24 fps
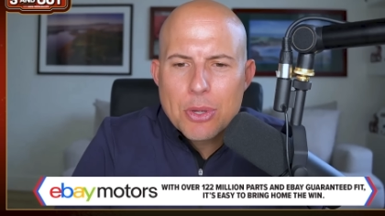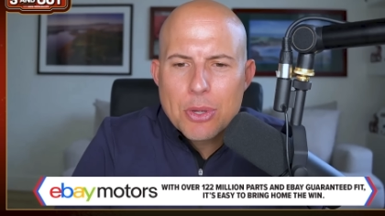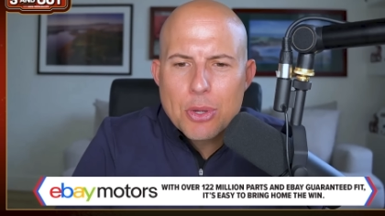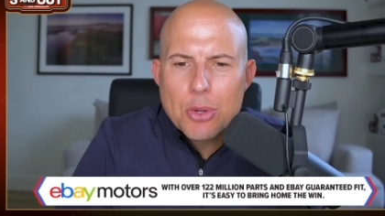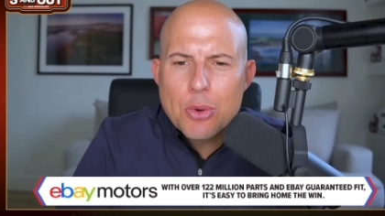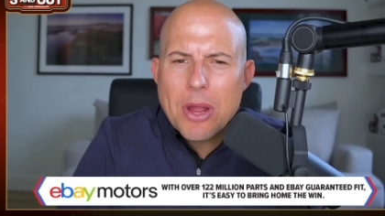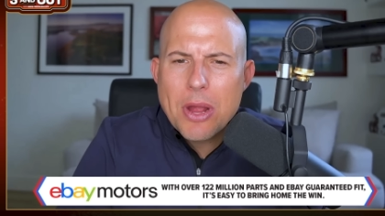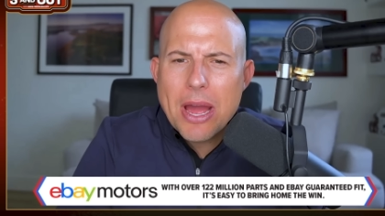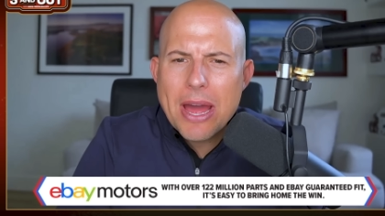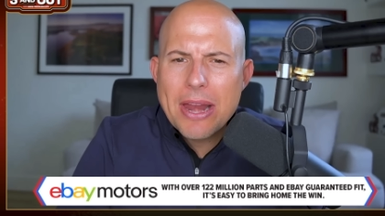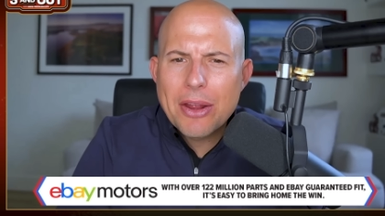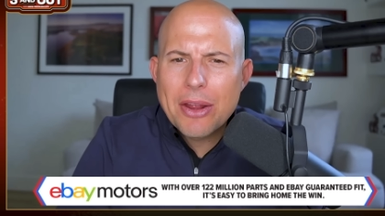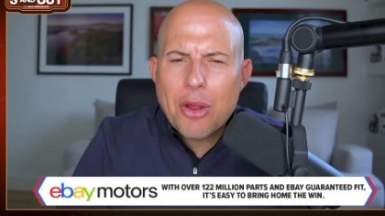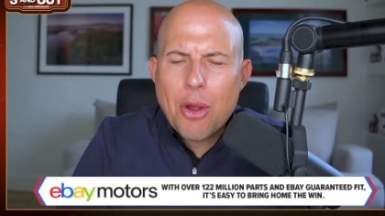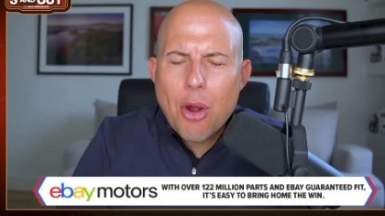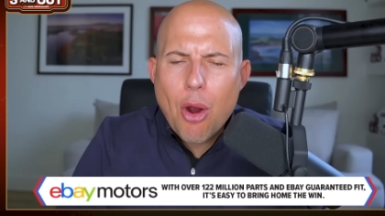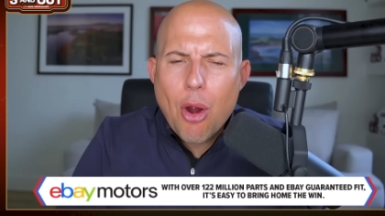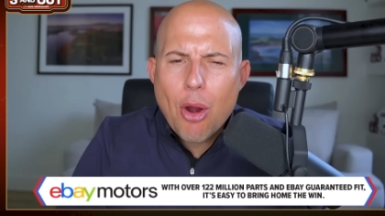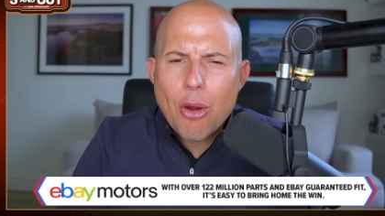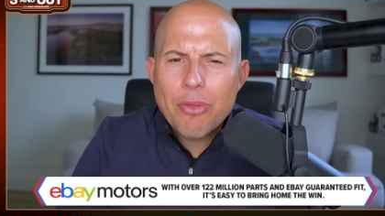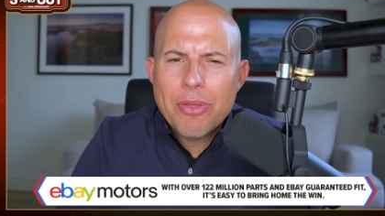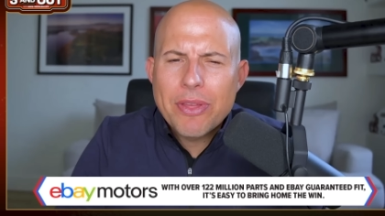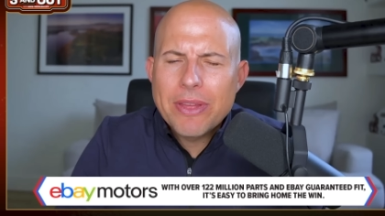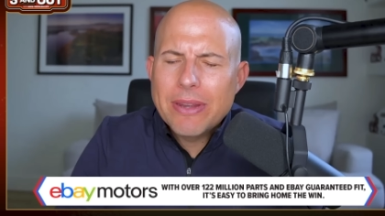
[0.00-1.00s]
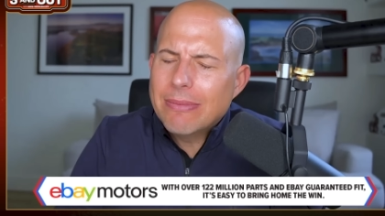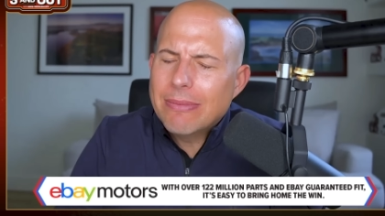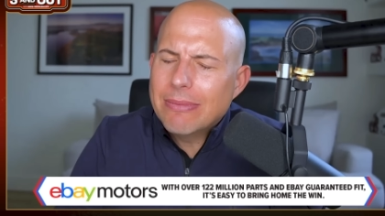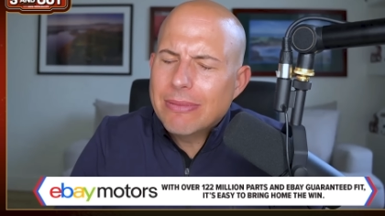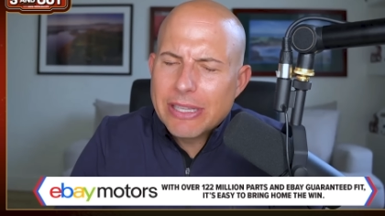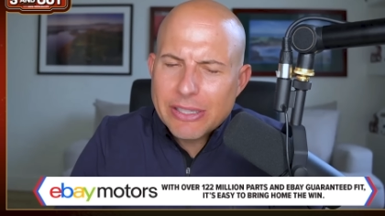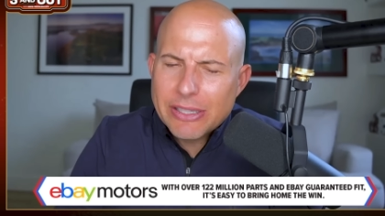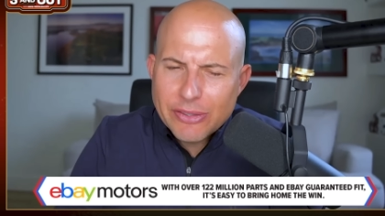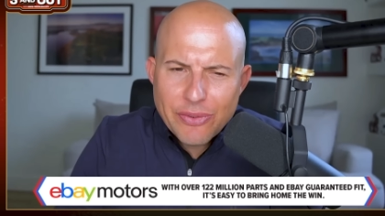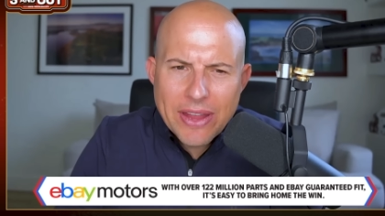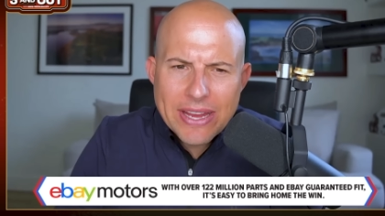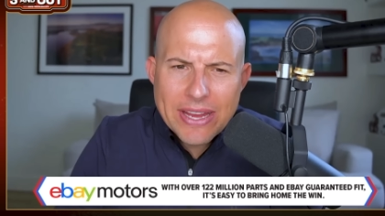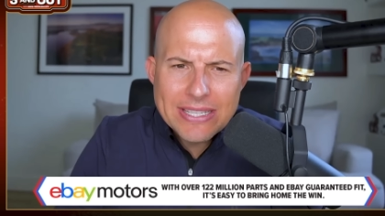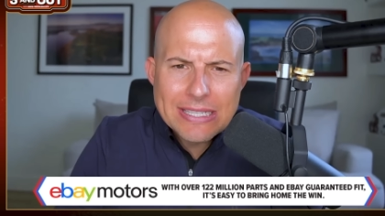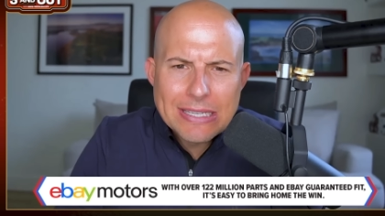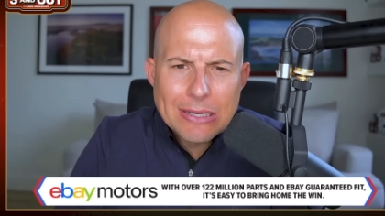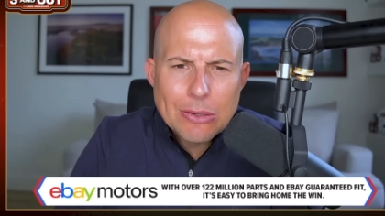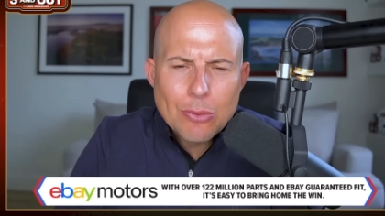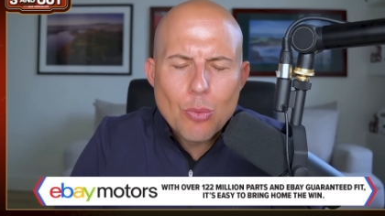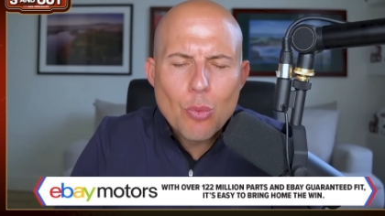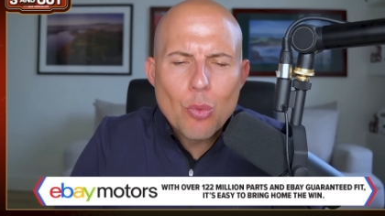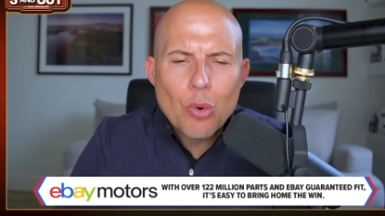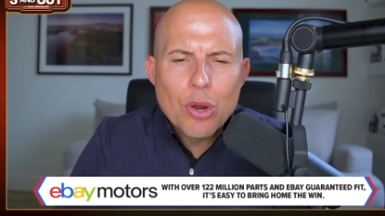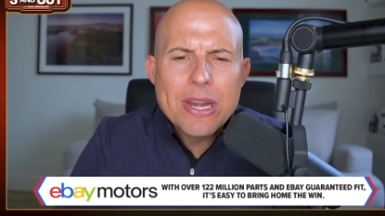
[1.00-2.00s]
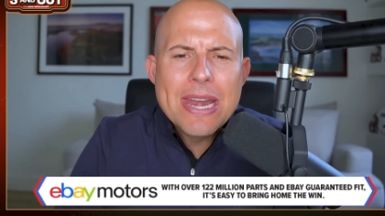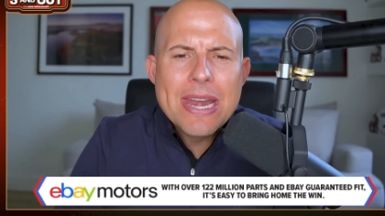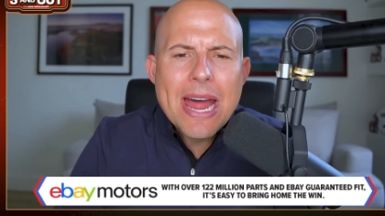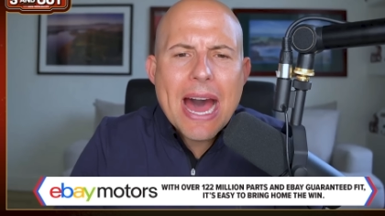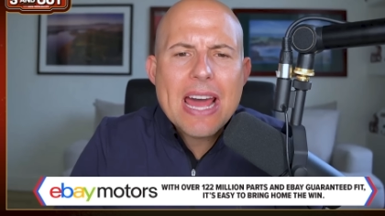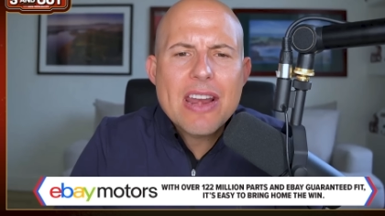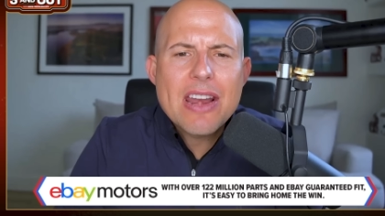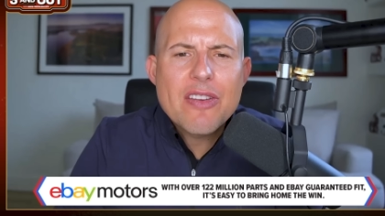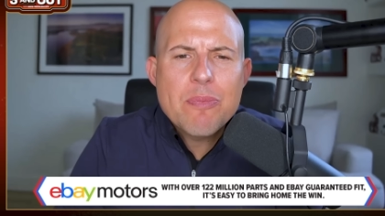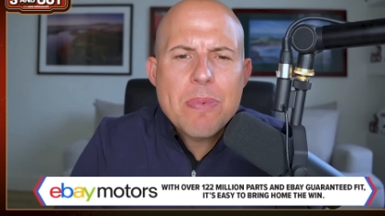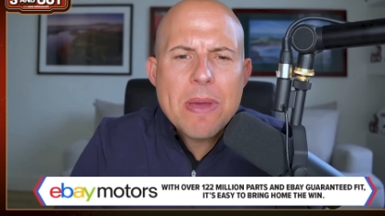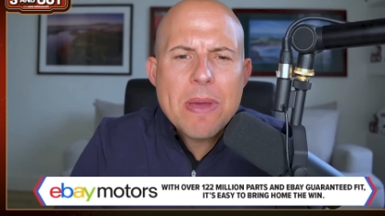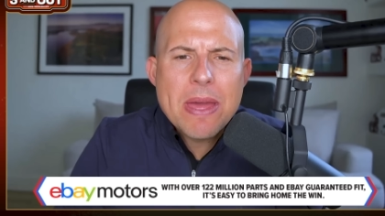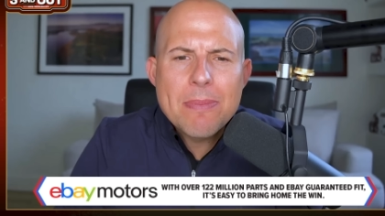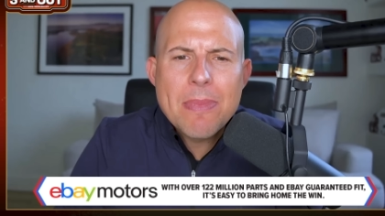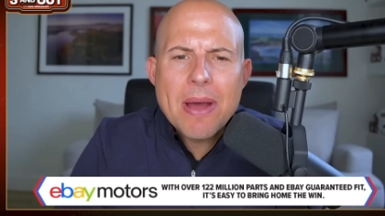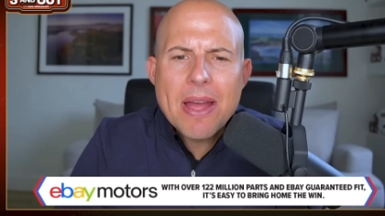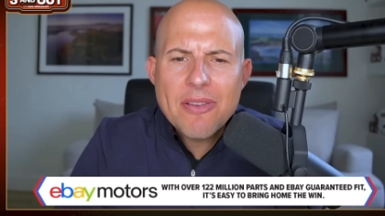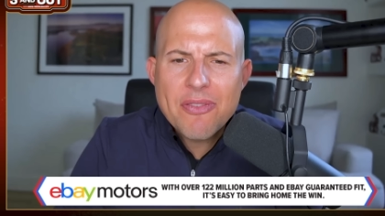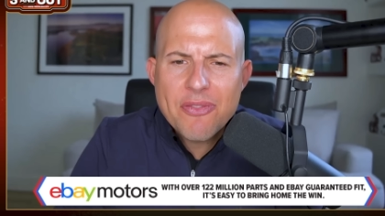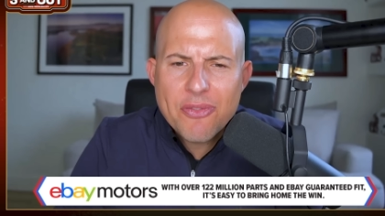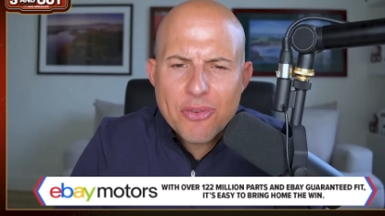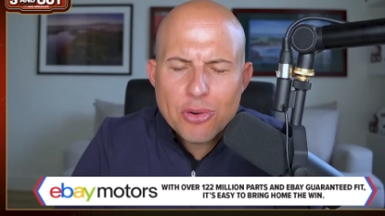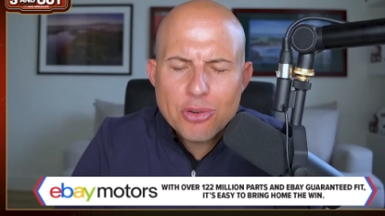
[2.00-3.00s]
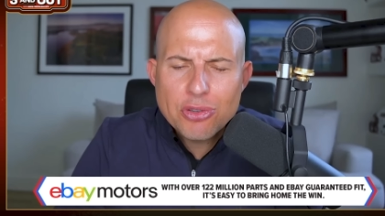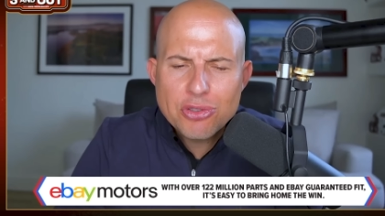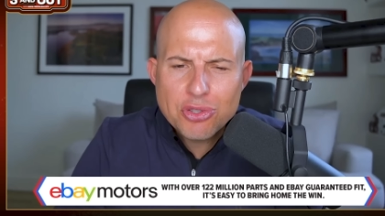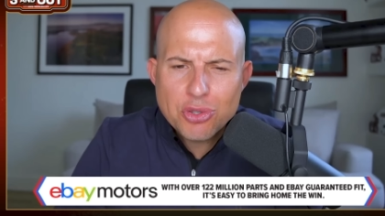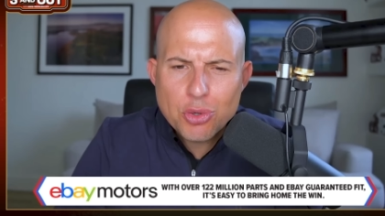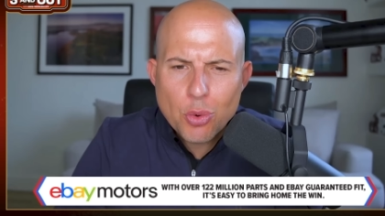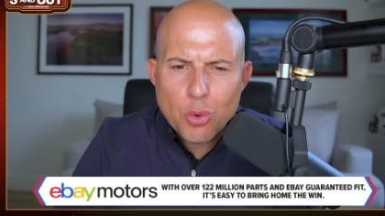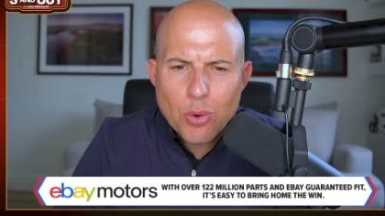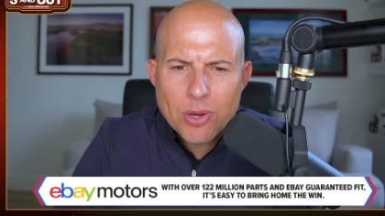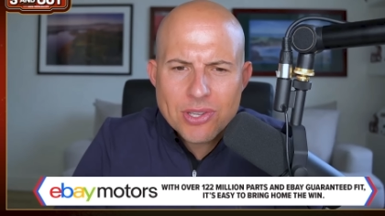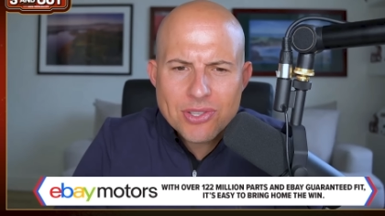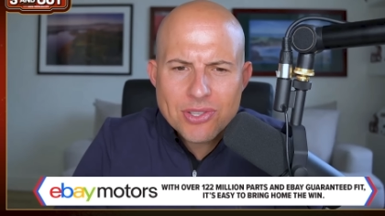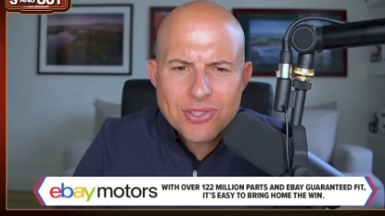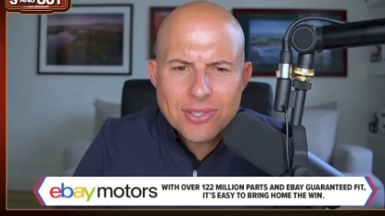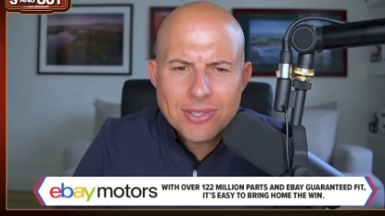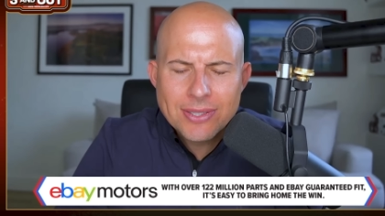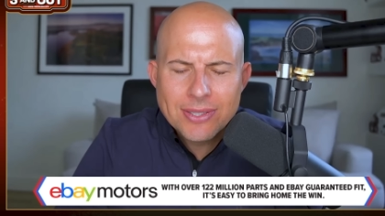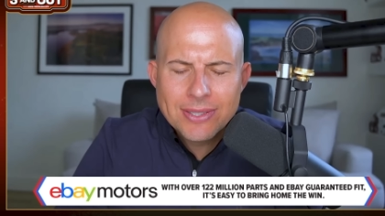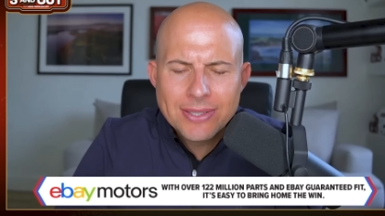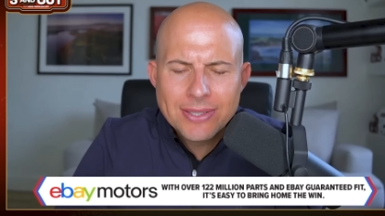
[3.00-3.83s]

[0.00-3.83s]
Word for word: who got a car that, let's face it, would not have been my first choice